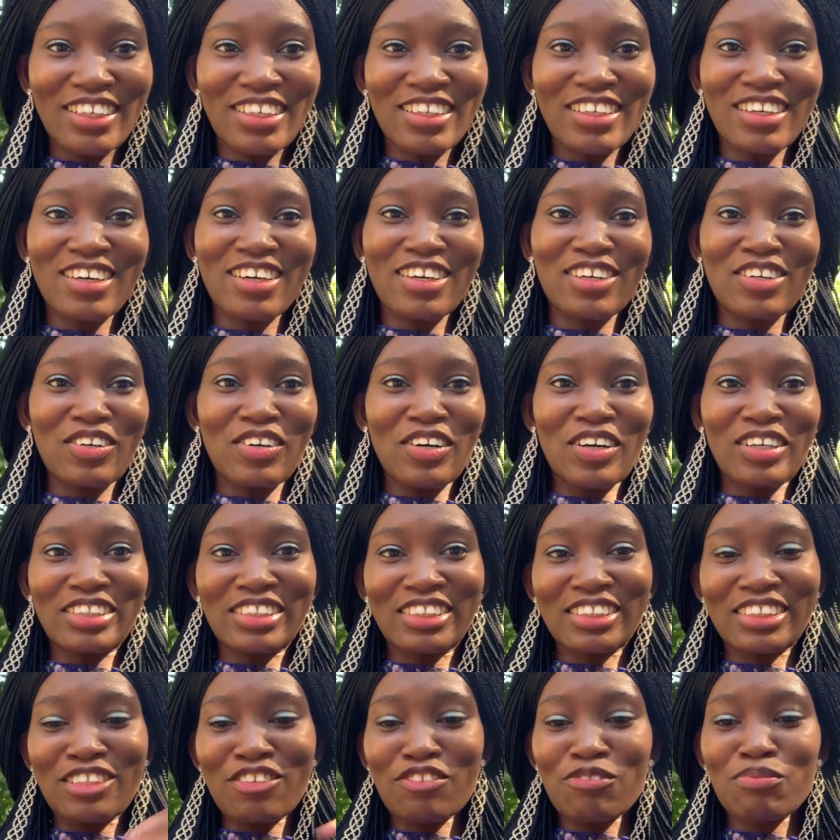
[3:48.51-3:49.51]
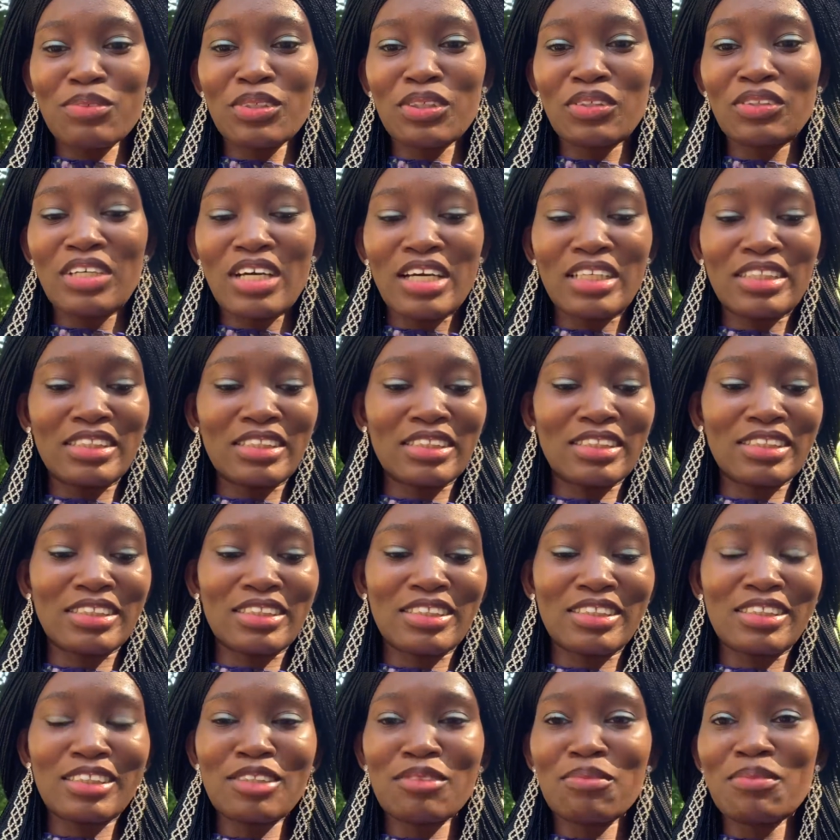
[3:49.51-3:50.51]
Hey, God, save me or oh, don't
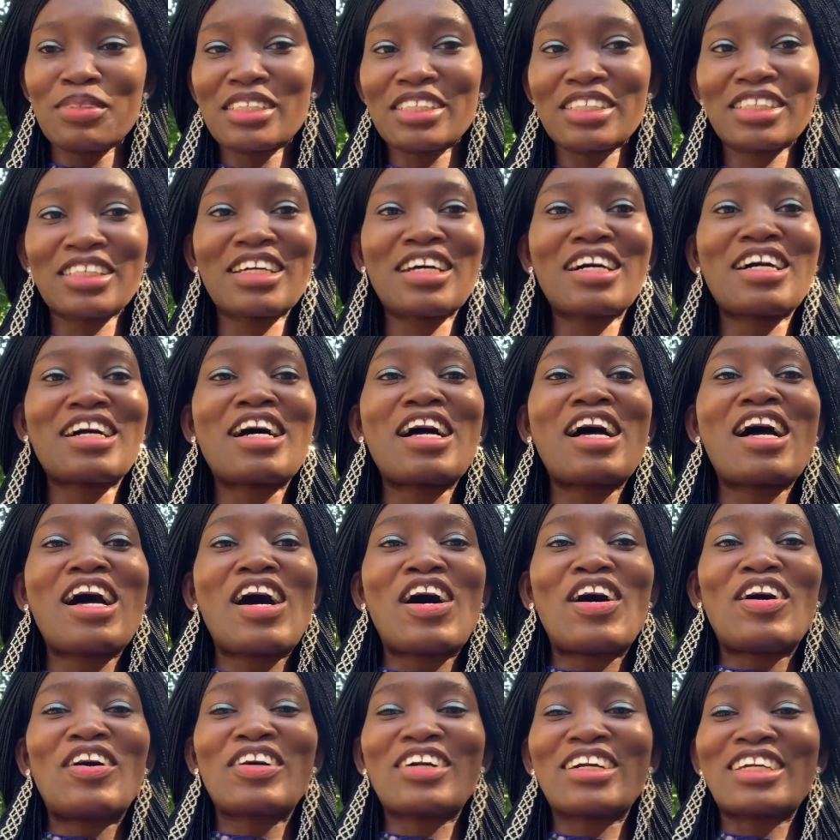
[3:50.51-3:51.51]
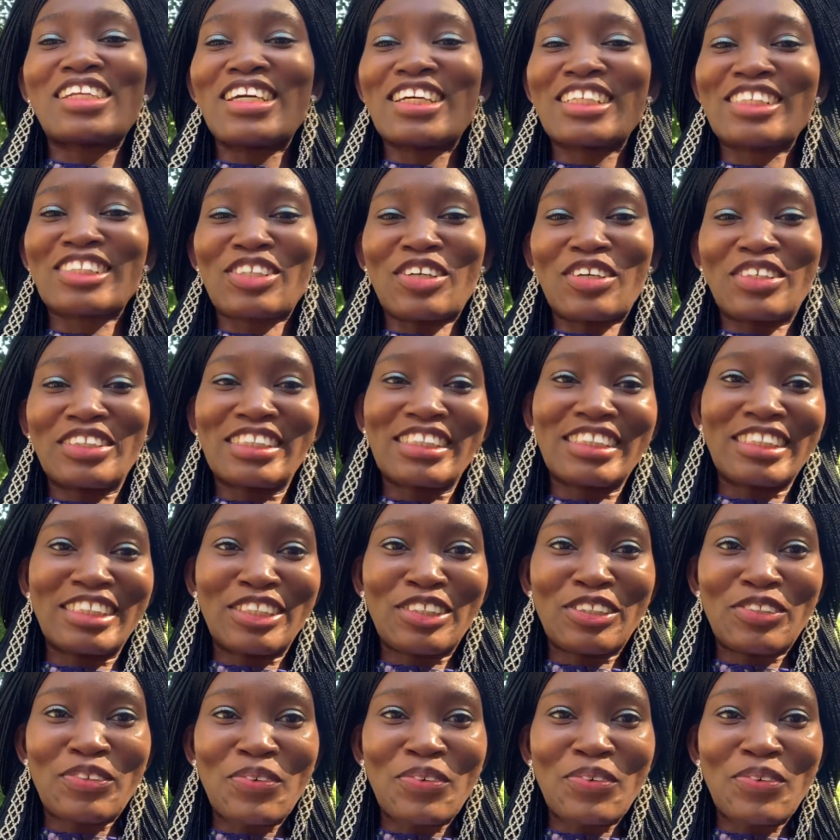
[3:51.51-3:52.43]
sting me okay let's continue